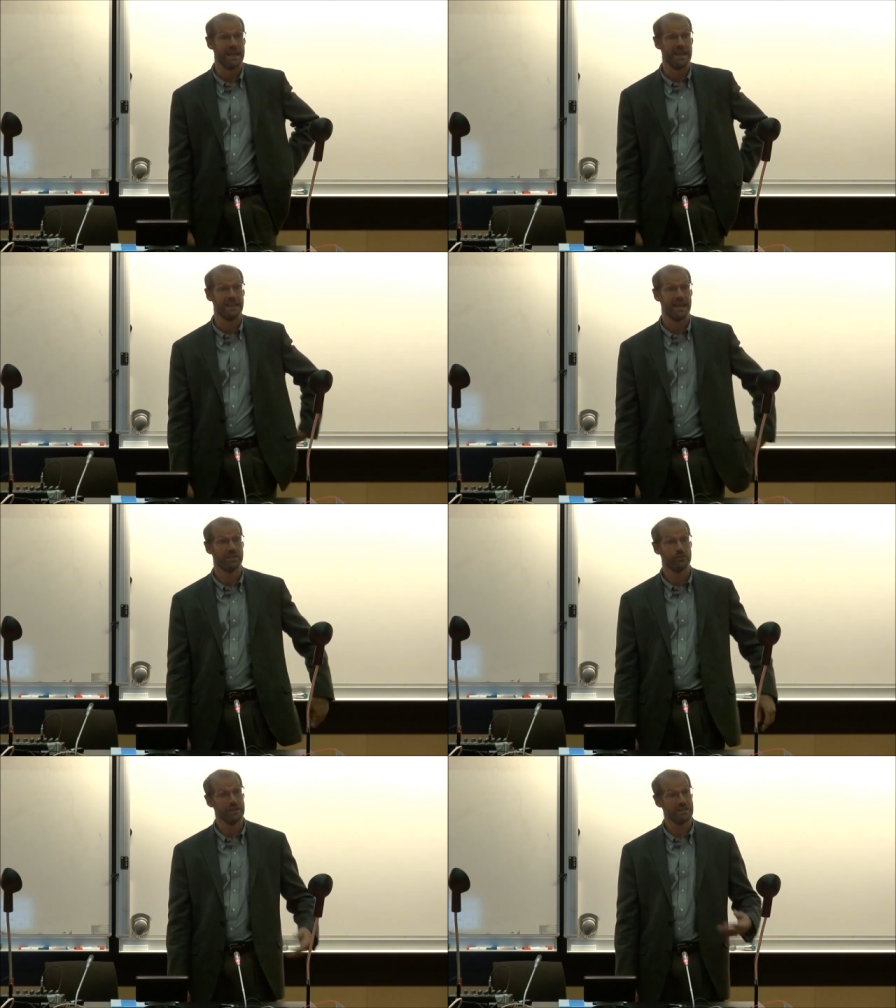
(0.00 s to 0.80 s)
And,
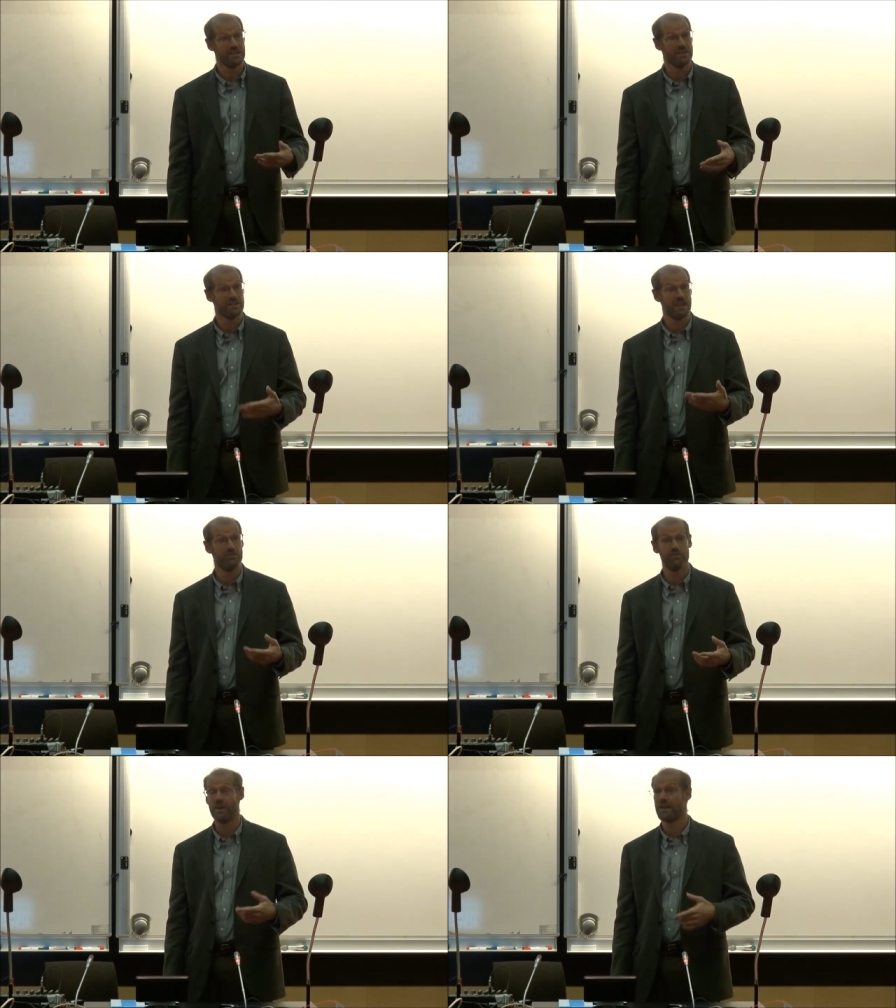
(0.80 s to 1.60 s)
and the reason is they've
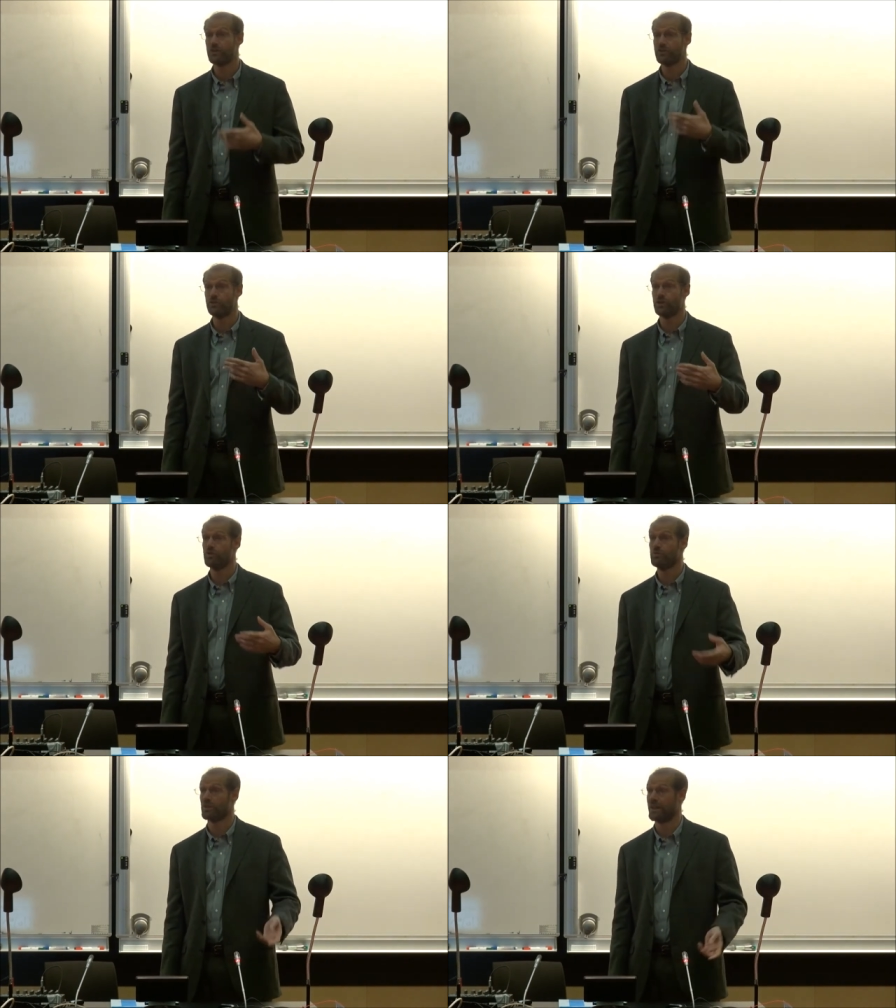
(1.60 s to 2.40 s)
failed to
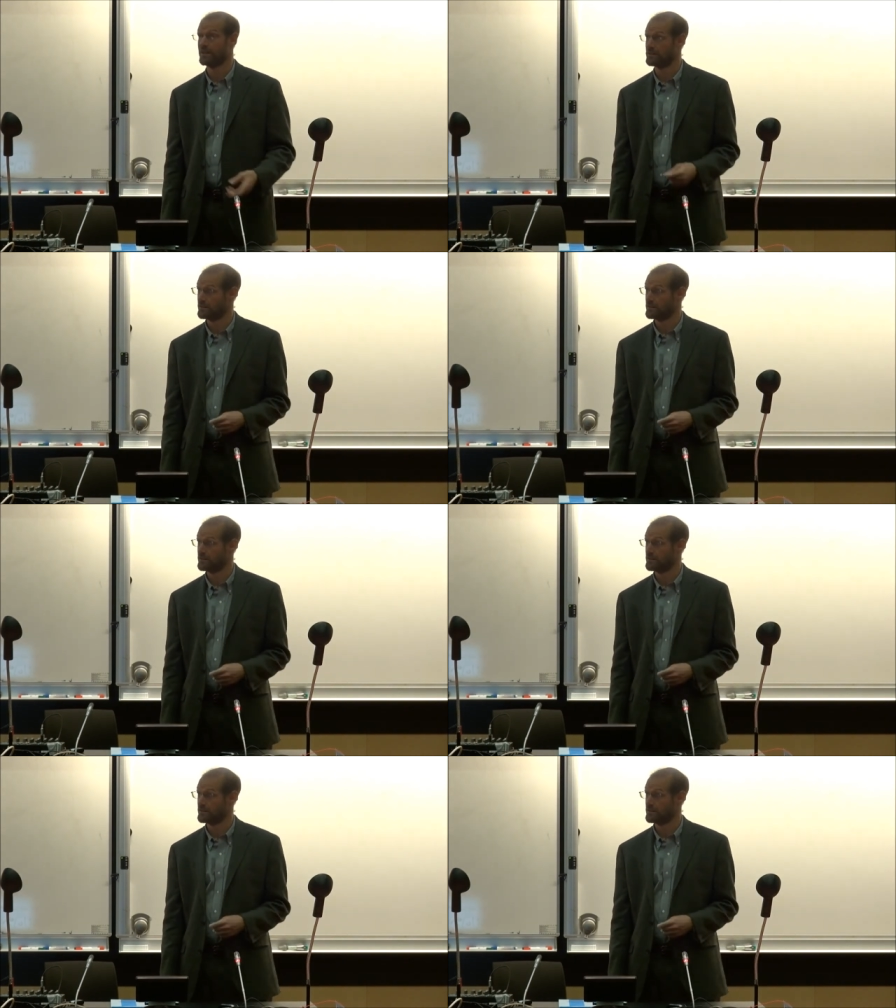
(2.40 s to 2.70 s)
accumulate.